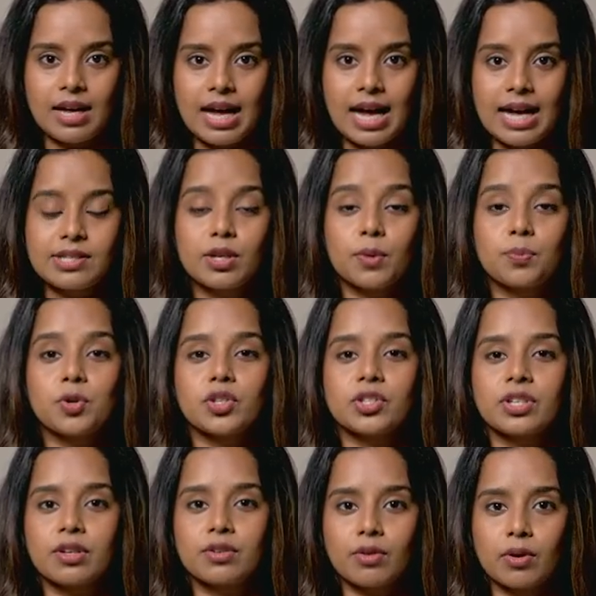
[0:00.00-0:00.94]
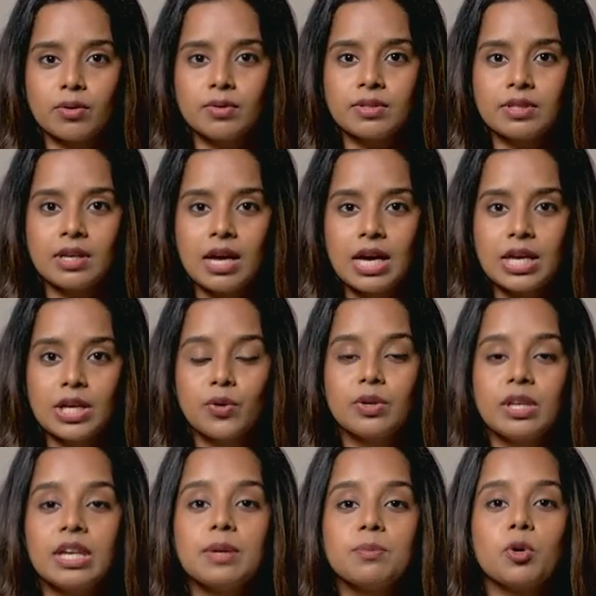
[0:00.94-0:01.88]
As your project grows, you
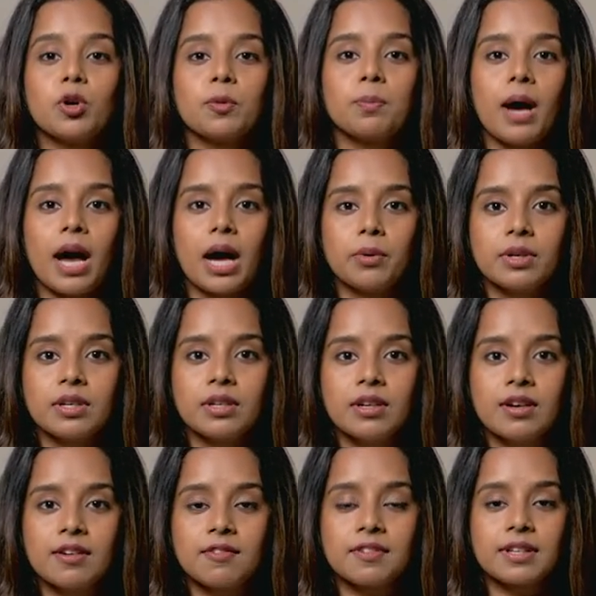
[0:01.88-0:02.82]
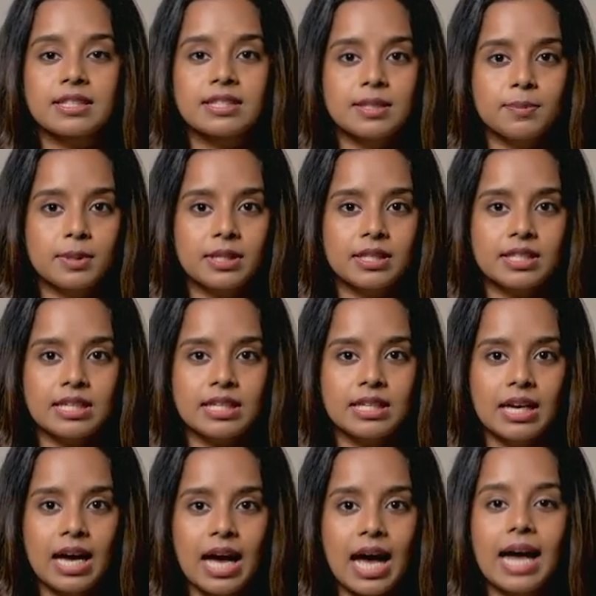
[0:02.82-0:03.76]
need more power,
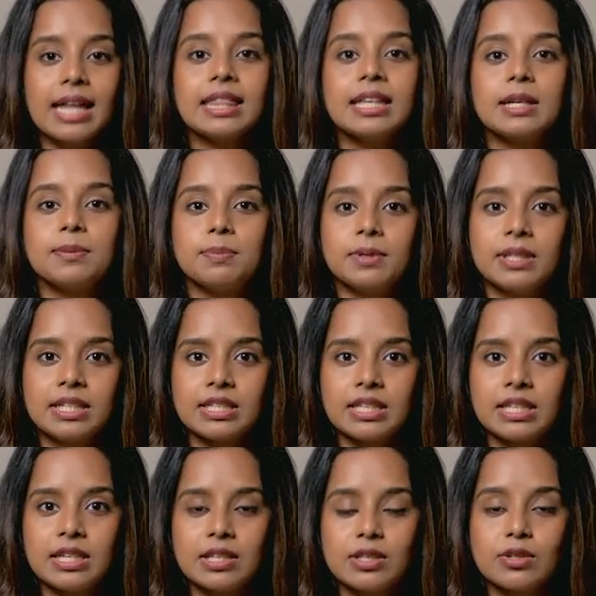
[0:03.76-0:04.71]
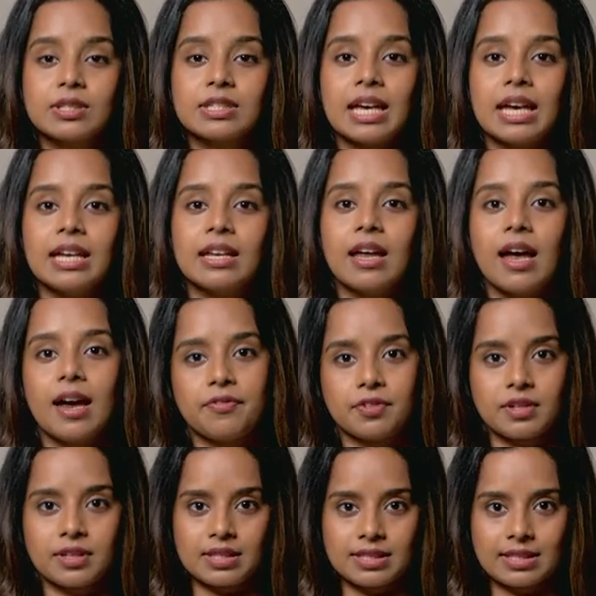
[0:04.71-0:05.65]
flexibility, and the ability to scale
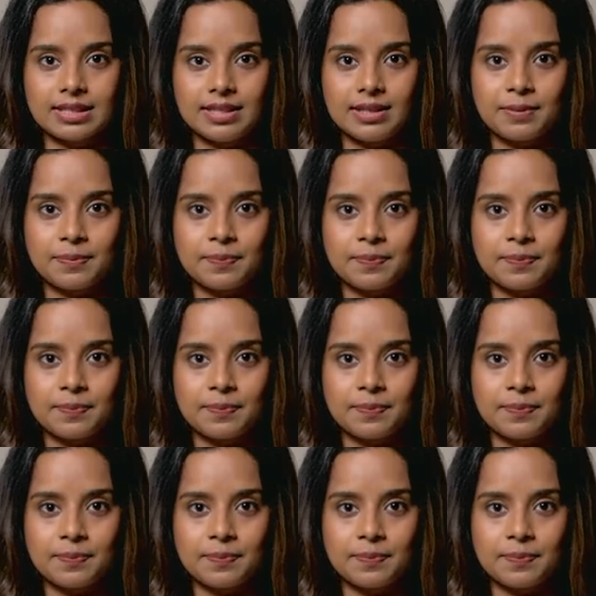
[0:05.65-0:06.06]
effortlessly.